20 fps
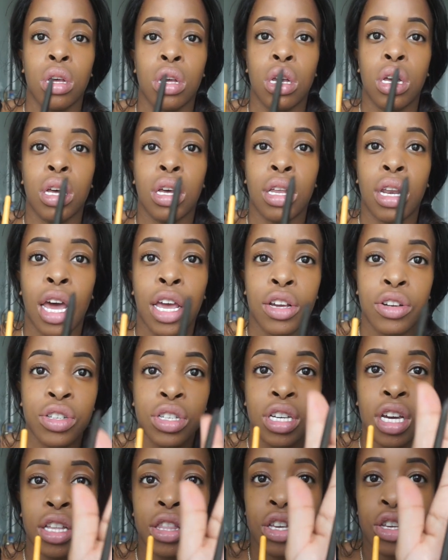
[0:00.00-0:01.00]
And I used
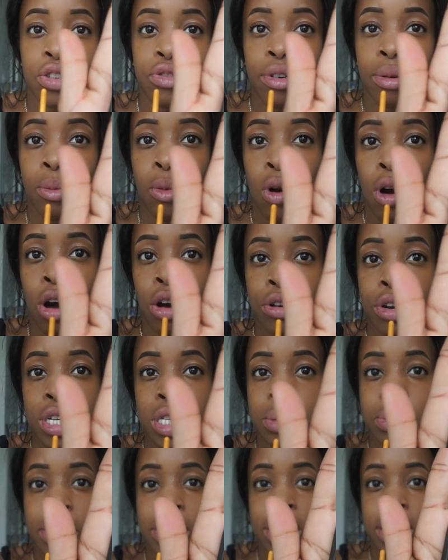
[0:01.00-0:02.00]
to get this from
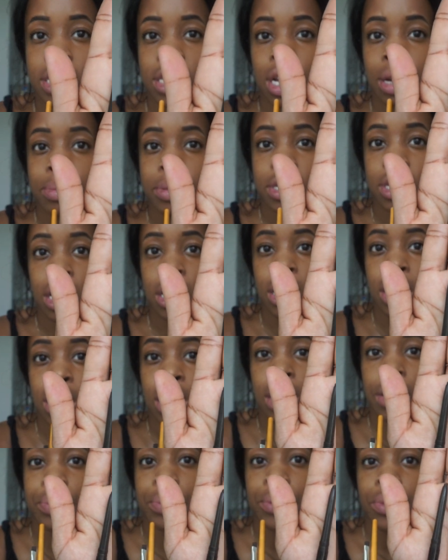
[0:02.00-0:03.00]
Walgreens, but they stopped selling
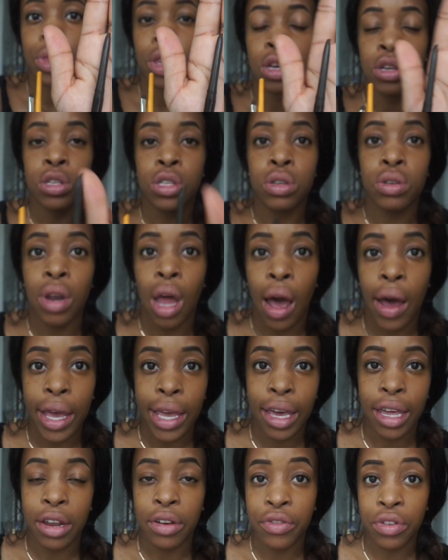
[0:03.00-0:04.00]
it. So now I
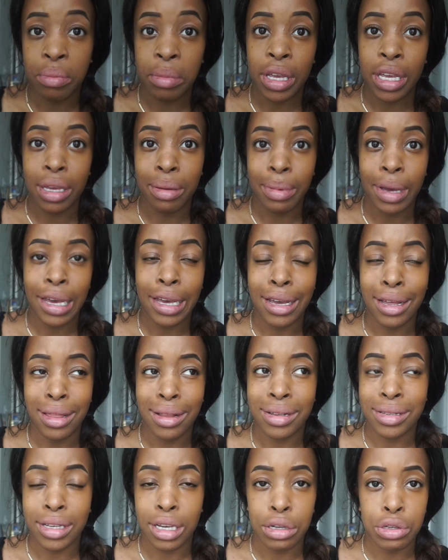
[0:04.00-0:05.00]
get it from eBay, and
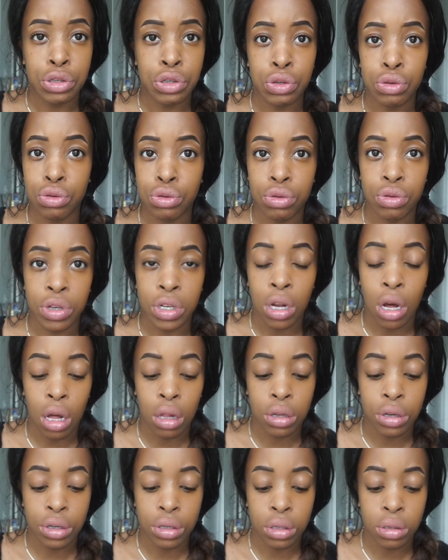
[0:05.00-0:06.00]
it's like
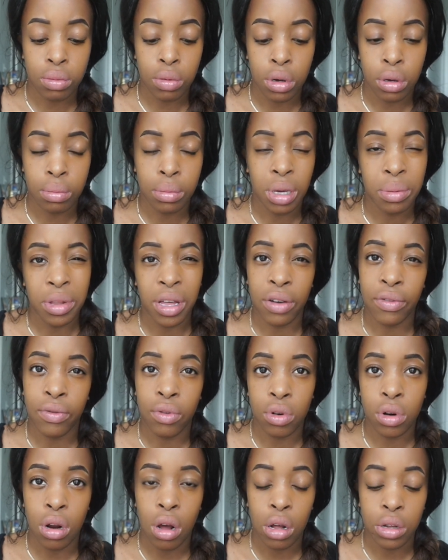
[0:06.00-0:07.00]
$2-3, well, maybe like
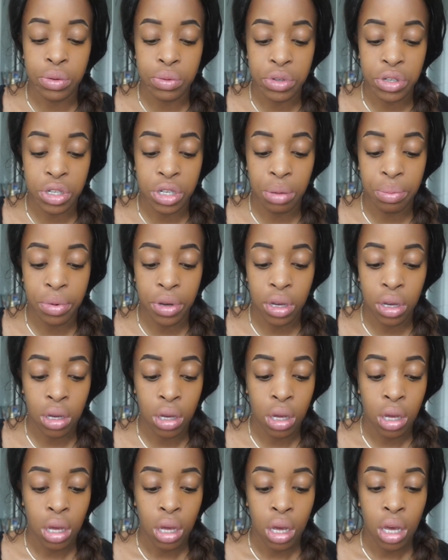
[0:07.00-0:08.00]
$4 with shipping.
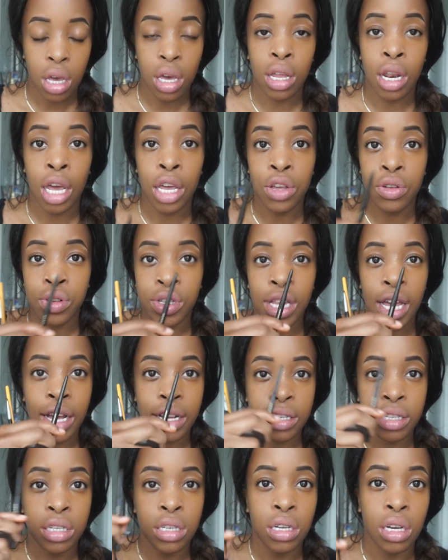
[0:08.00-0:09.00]
And I use
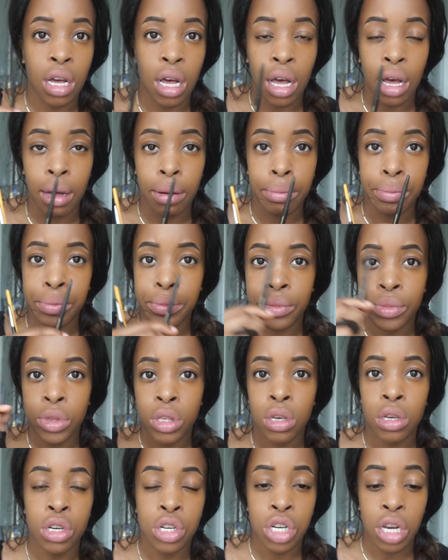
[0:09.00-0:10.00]
that to
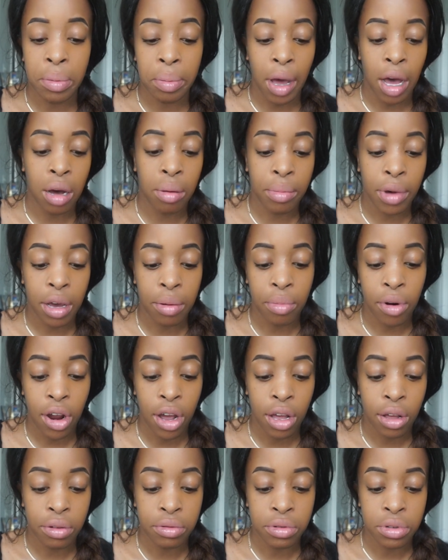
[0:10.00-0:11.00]
shape out my
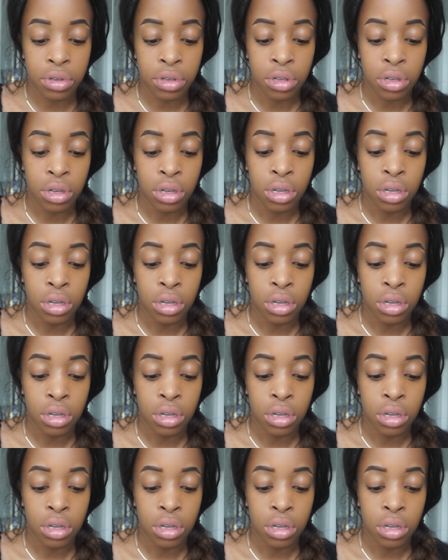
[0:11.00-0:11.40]
brows.